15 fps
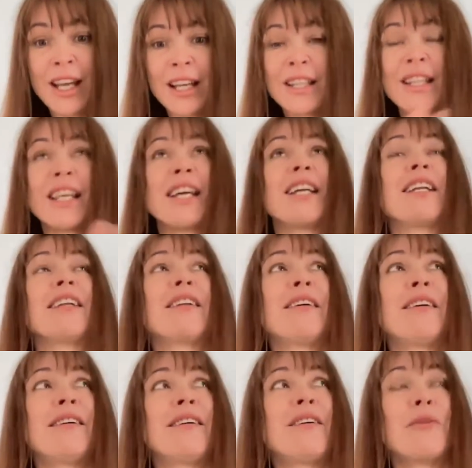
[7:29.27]
and then
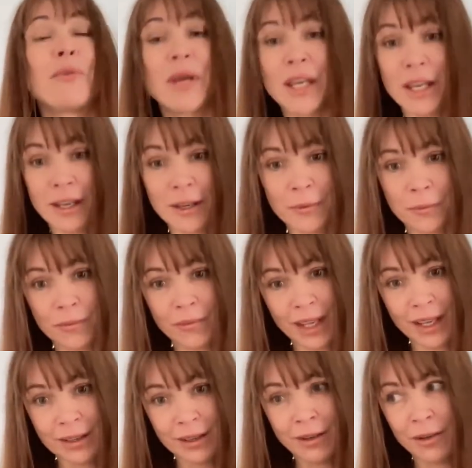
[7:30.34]
uh, we
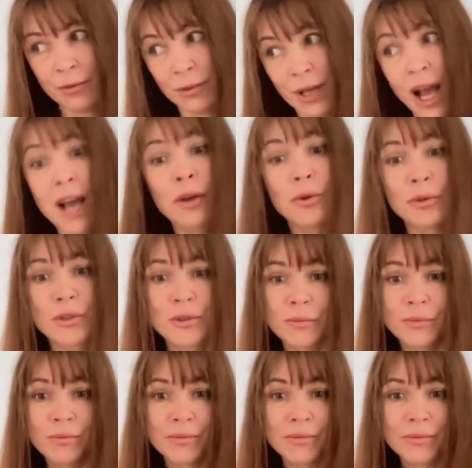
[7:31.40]
uh, I could.